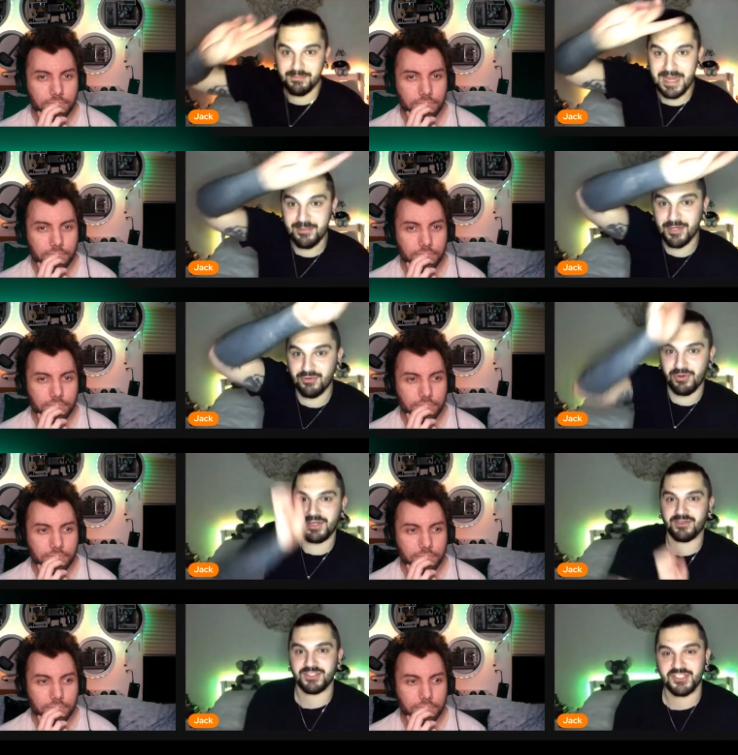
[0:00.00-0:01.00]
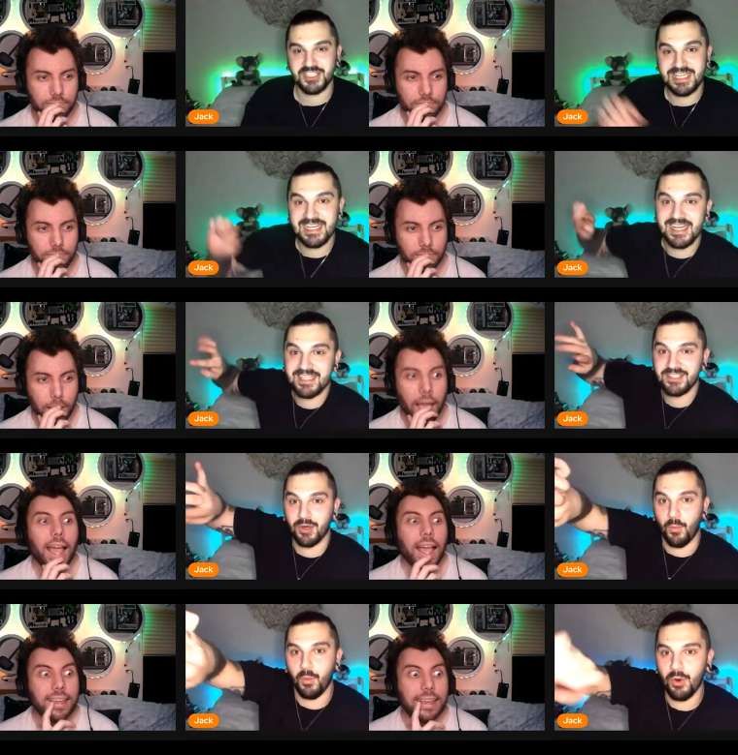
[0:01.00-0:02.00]
Speaker 1: baby crawling along the ceiling,
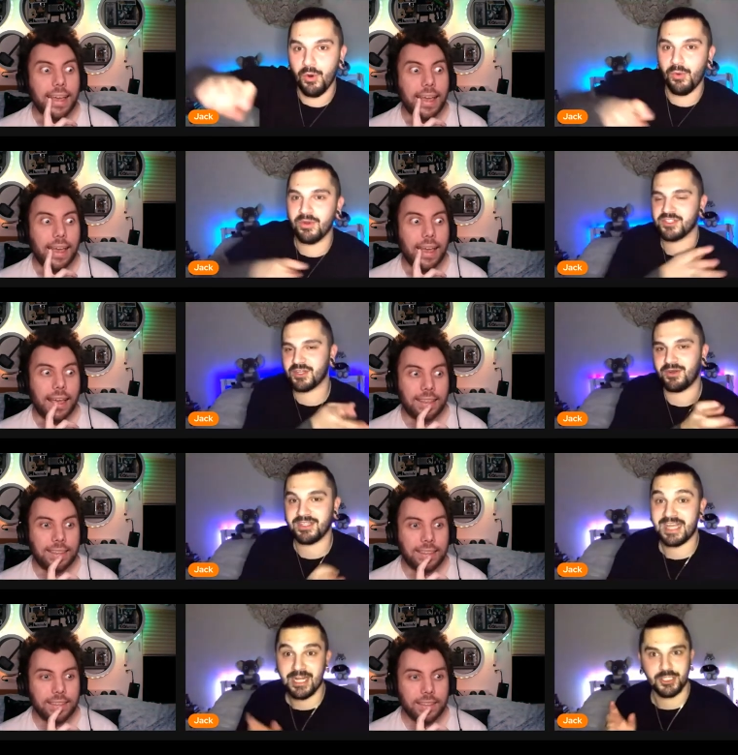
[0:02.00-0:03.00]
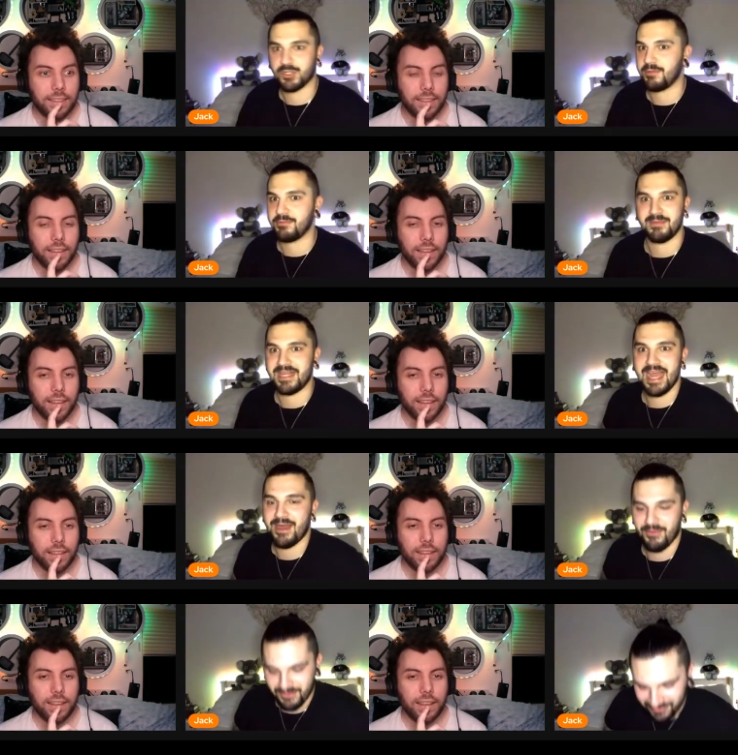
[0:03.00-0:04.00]
the yes. wall, and so on. That tripped me
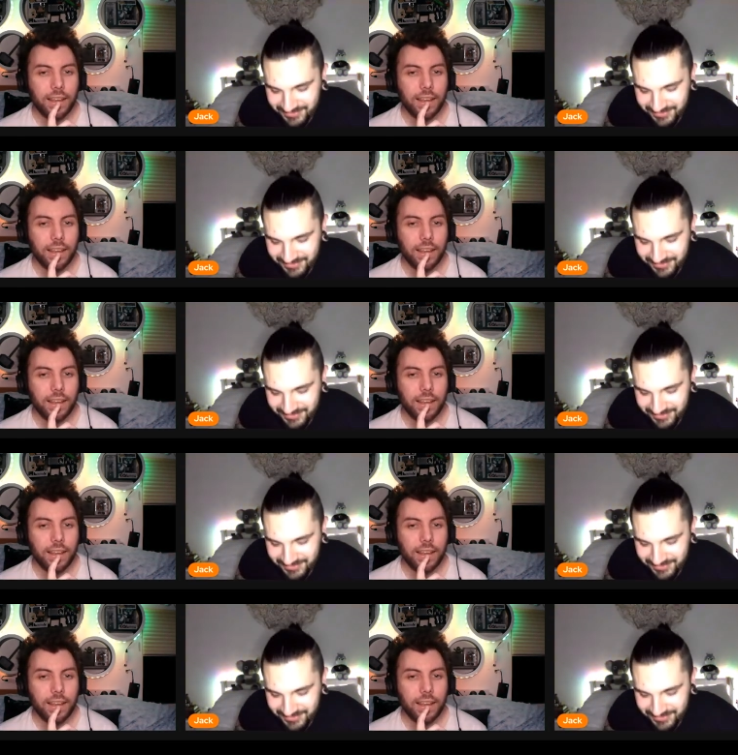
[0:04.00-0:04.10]
out.